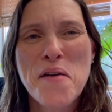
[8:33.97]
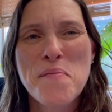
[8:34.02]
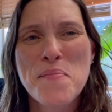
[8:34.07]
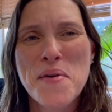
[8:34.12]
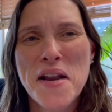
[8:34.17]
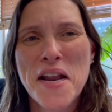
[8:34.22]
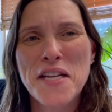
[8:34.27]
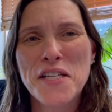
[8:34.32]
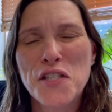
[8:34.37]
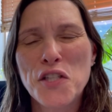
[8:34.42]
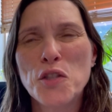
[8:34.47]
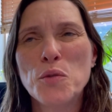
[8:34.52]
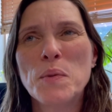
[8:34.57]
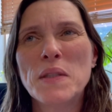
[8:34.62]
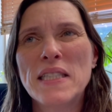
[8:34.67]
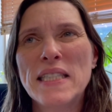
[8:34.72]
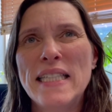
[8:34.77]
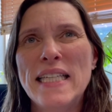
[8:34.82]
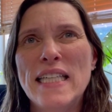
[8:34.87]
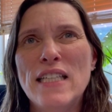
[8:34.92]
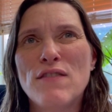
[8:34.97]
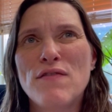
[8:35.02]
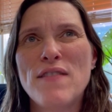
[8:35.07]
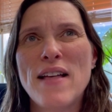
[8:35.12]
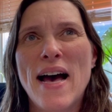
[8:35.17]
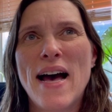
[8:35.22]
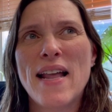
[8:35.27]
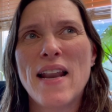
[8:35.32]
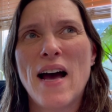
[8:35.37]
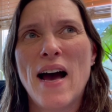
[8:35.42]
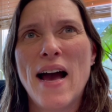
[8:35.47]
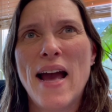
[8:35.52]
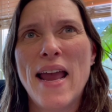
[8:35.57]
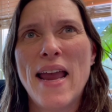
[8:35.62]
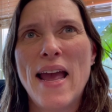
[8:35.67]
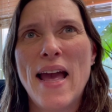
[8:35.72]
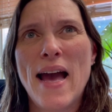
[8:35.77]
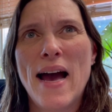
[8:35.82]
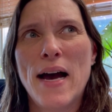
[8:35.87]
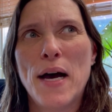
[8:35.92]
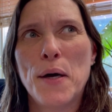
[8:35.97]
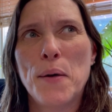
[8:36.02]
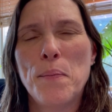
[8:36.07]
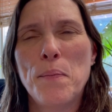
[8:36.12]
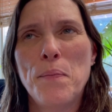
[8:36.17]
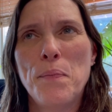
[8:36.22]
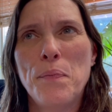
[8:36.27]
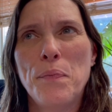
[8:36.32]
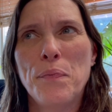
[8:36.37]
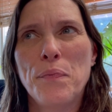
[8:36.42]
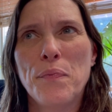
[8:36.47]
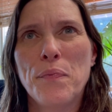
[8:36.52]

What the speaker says: But I do believe that I am